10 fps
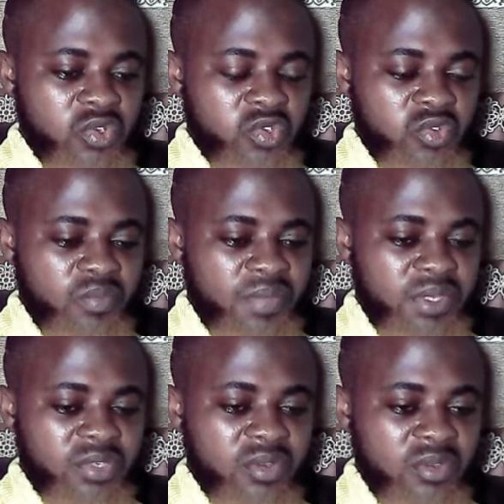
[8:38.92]
So
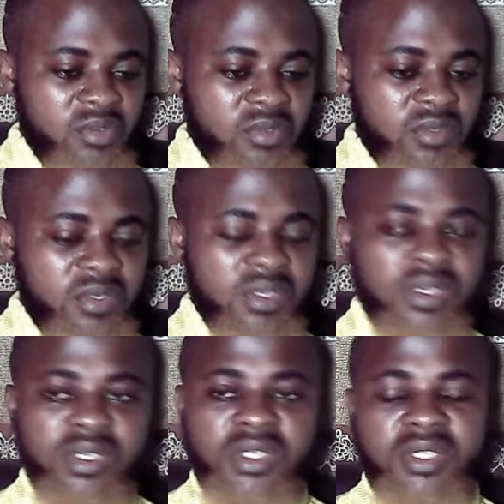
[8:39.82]
based on
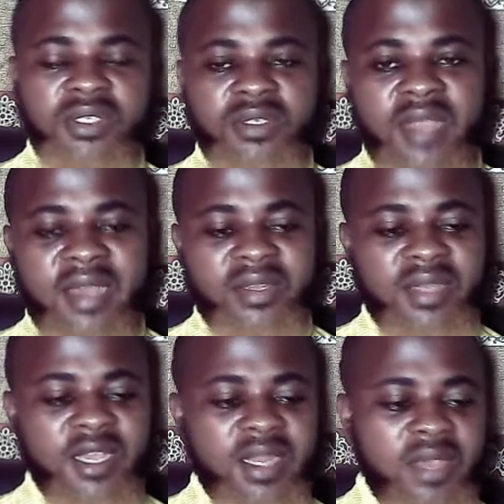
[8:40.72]
the
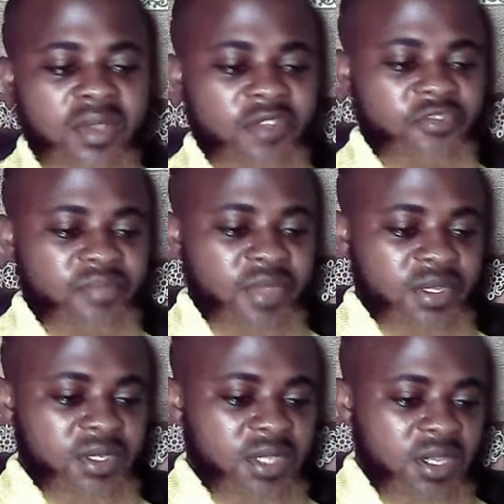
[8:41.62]
outline that you have made.
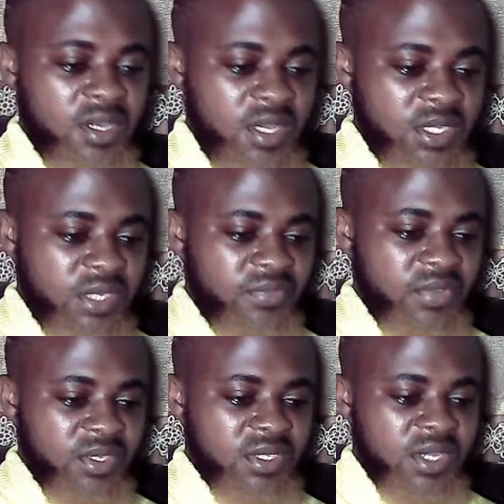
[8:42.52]
Let's say
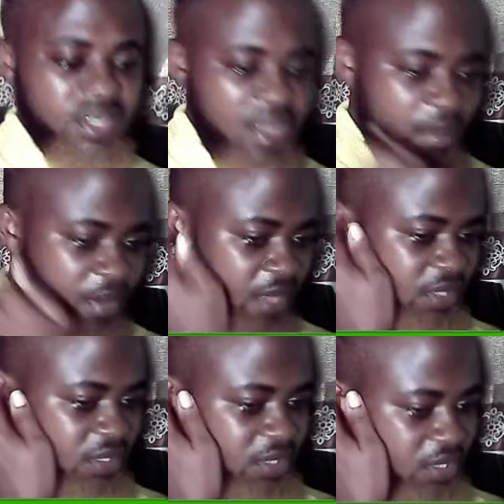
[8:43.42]
for instance I'm
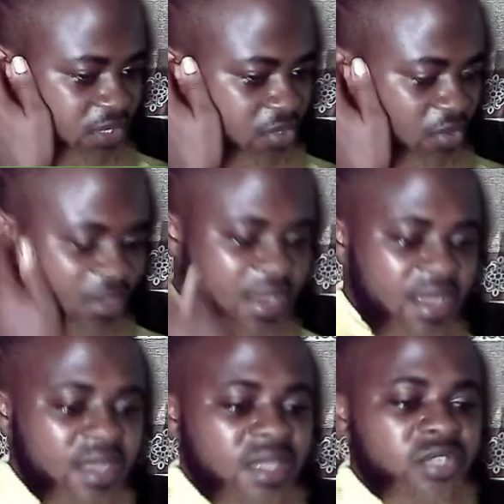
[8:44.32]
writing this under
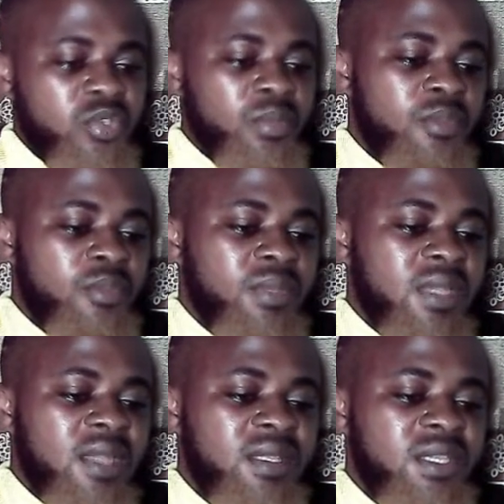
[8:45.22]
a subtopic,
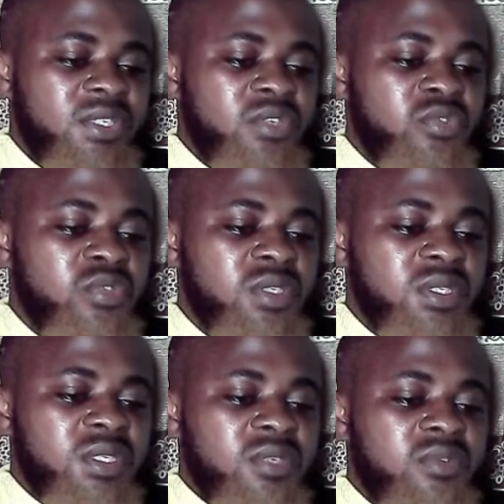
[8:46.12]
attention to
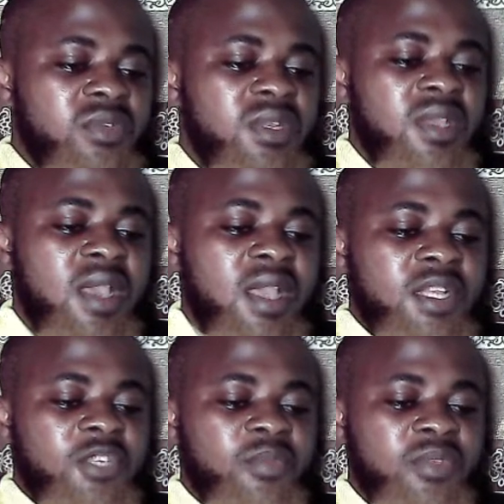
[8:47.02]
detail, any
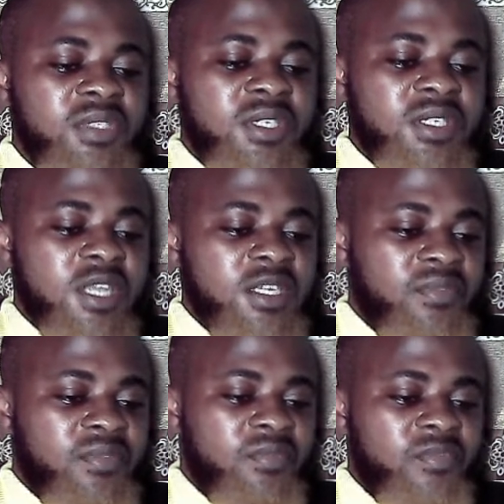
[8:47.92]
small change can
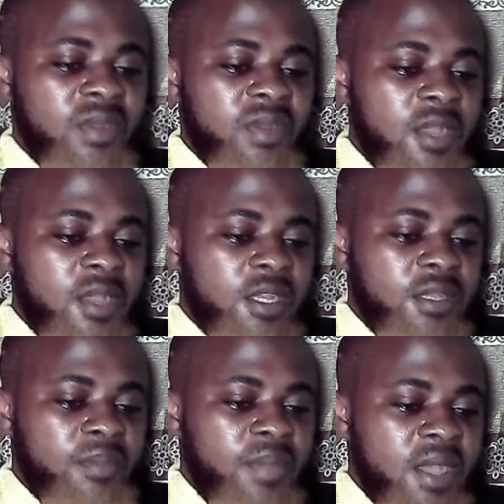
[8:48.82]

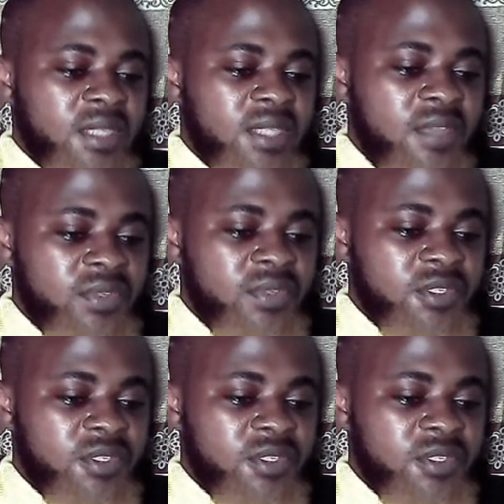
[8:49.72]
impact everything.